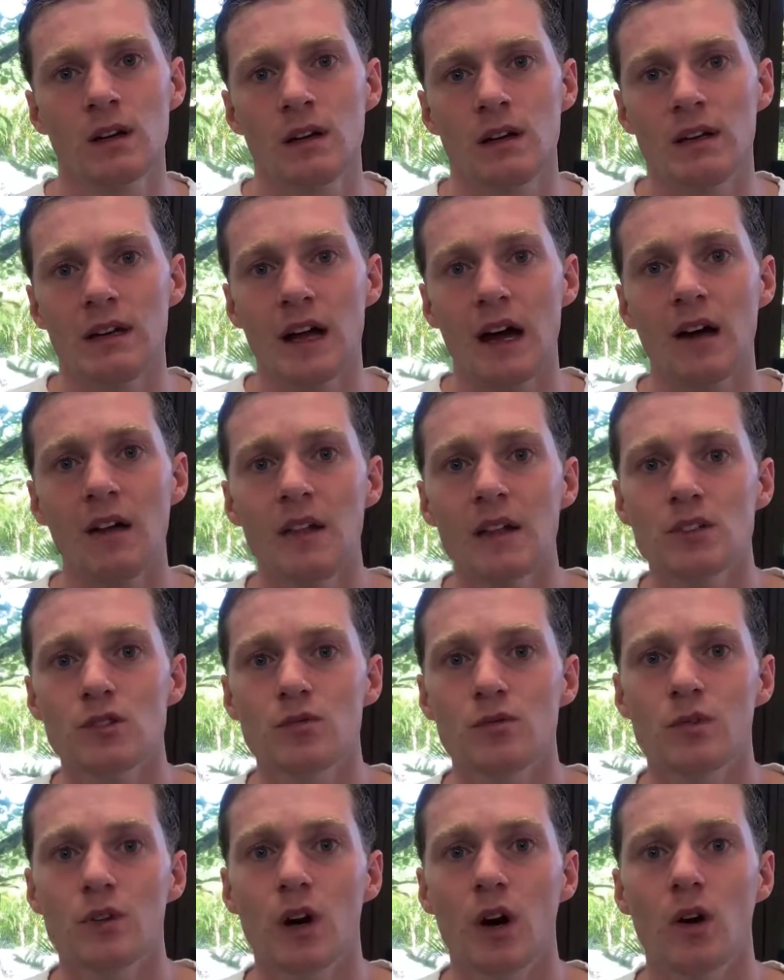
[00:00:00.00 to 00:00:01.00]
Now that
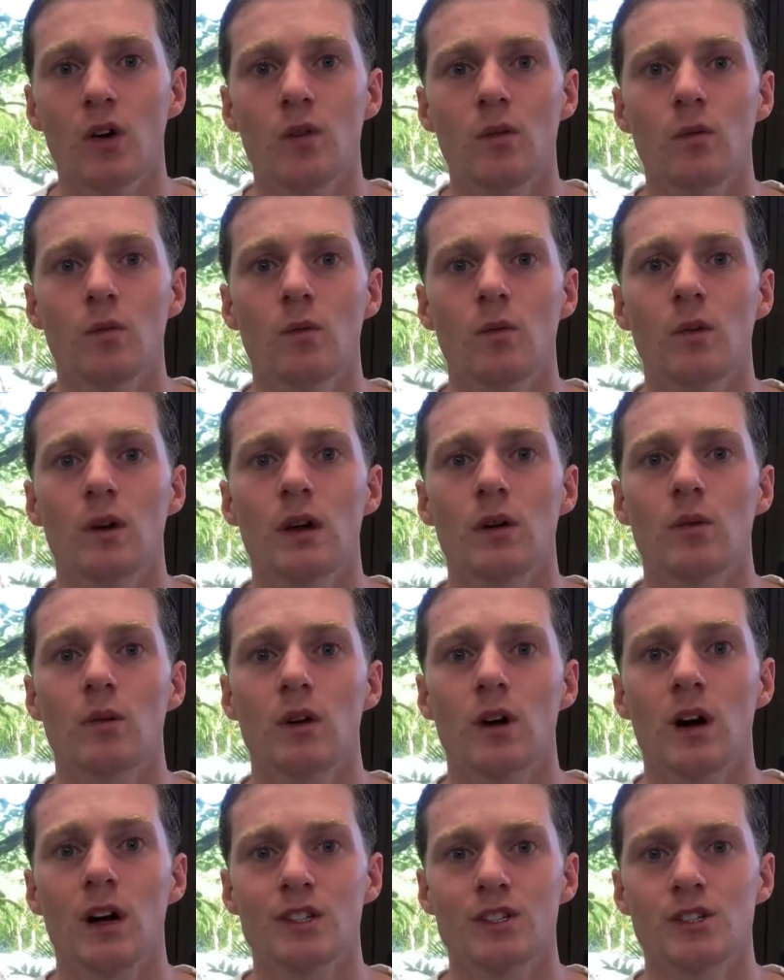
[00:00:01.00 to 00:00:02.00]
you know what it will
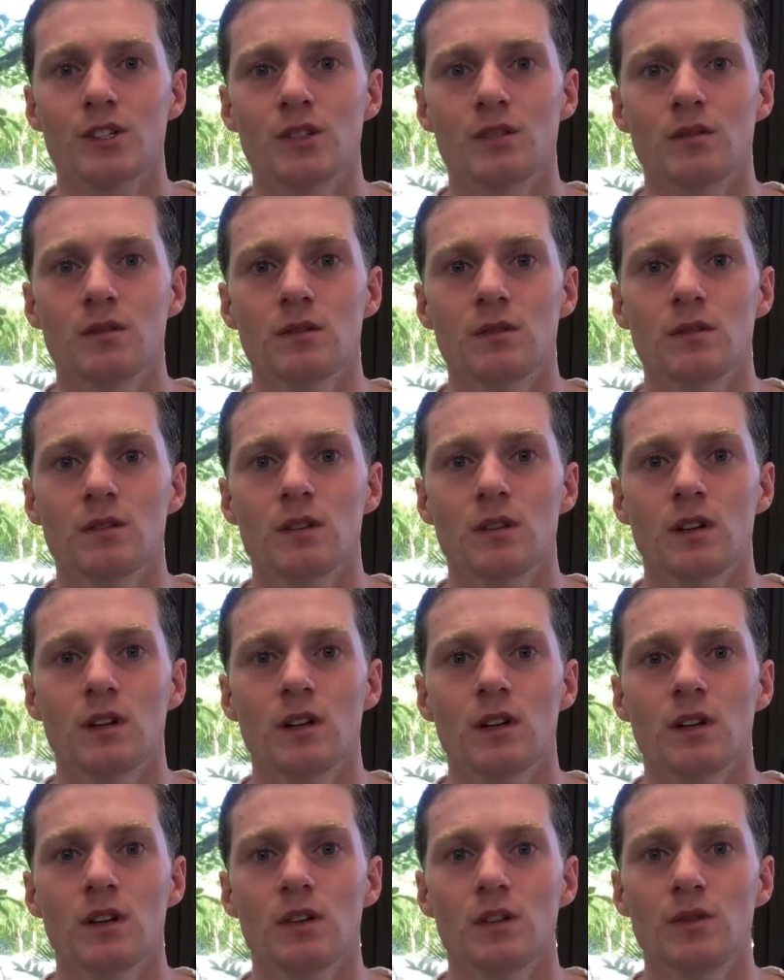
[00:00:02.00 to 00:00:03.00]
cost you,
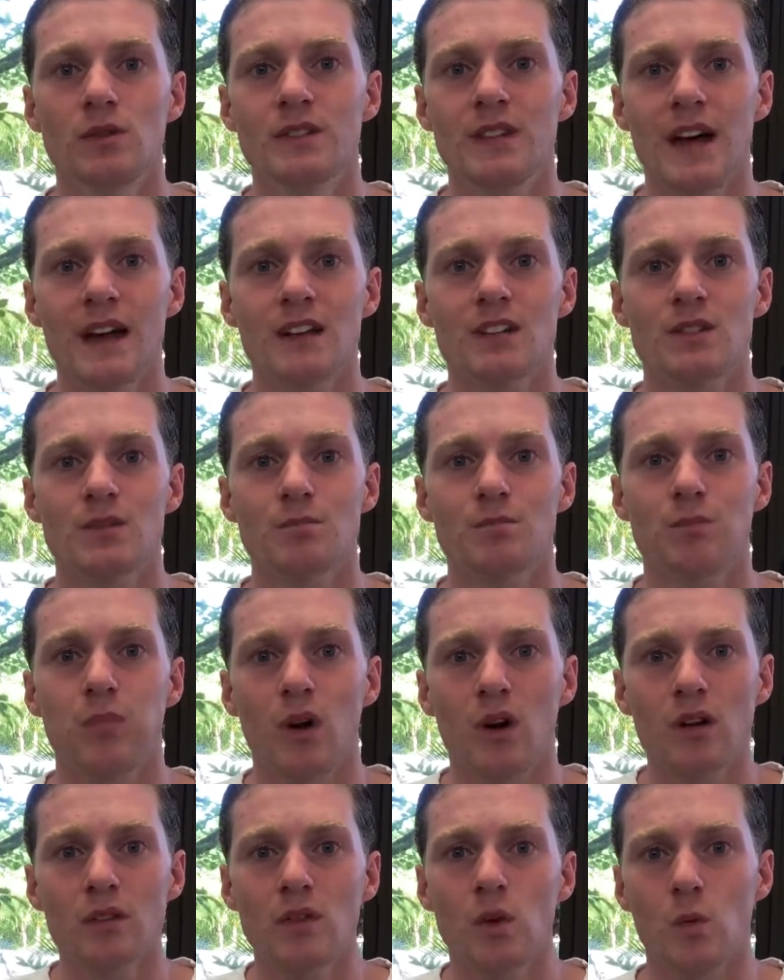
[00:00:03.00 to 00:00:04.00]
use that as
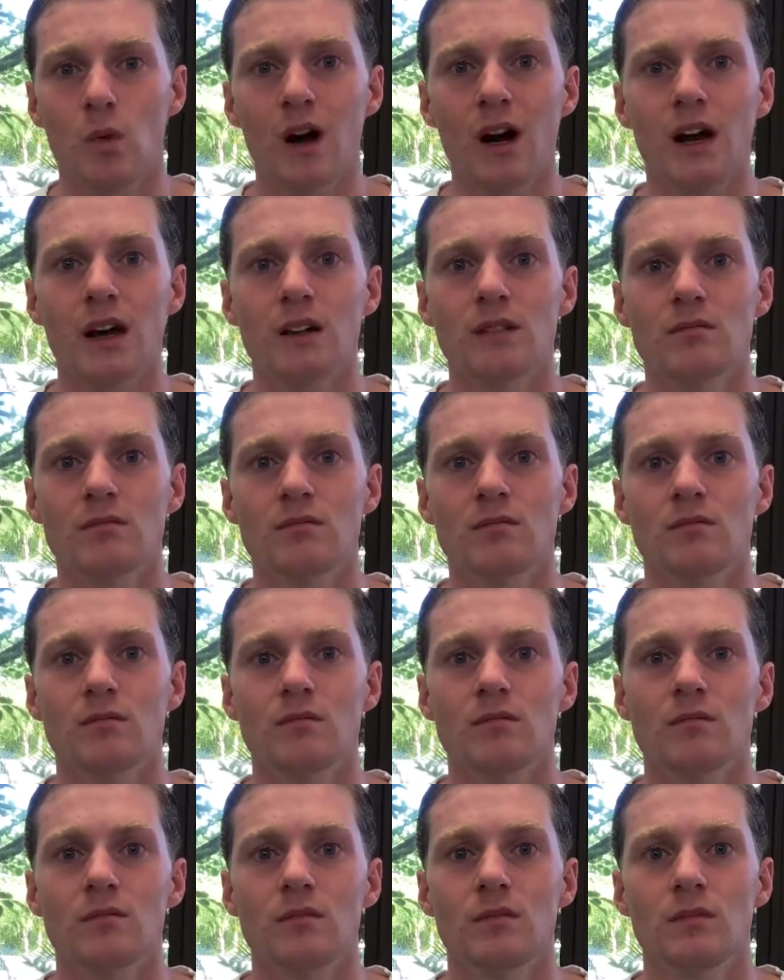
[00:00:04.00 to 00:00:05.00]
part of your why,
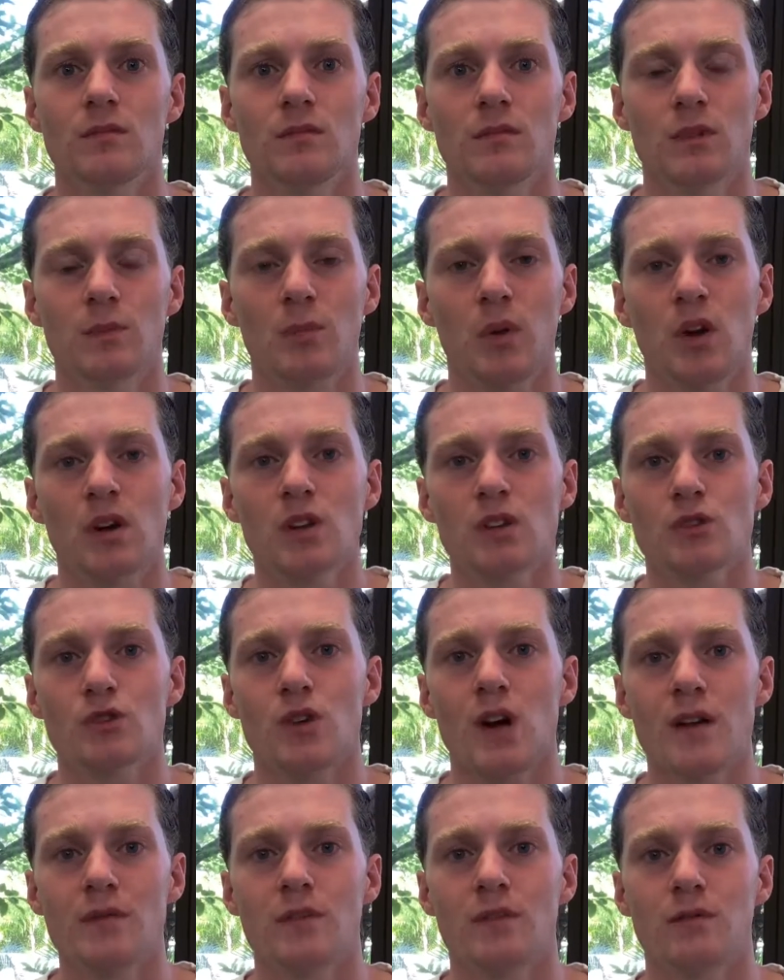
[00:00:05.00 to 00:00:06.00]
part of your
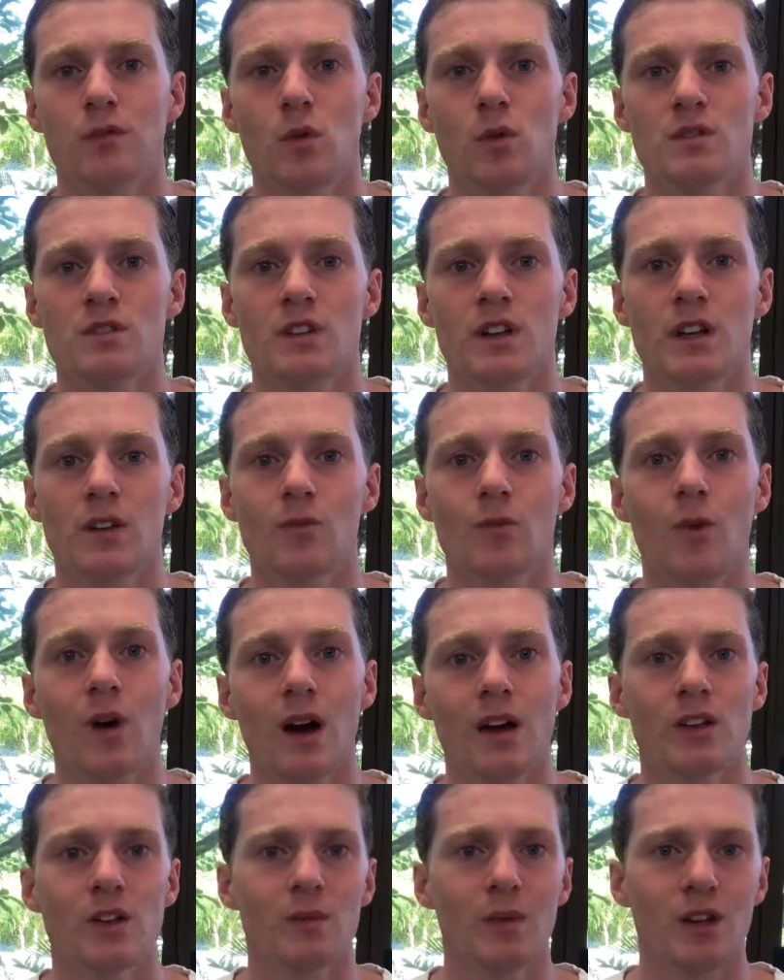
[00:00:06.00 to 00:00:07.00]
driving force, and
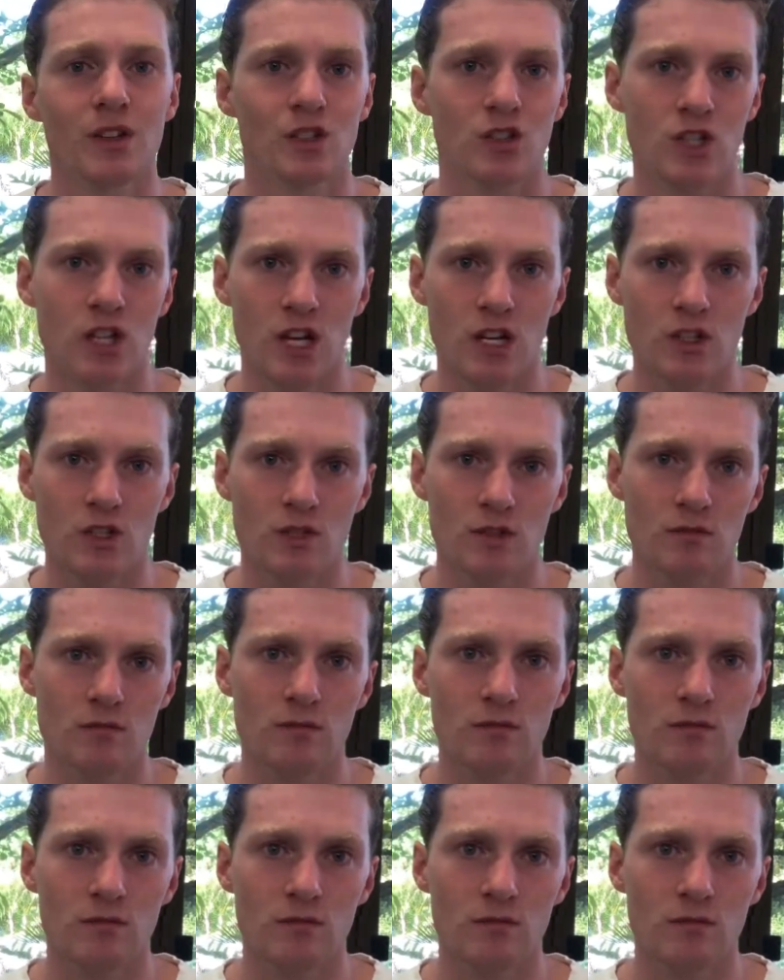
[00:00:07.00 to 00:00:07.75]
why you must change.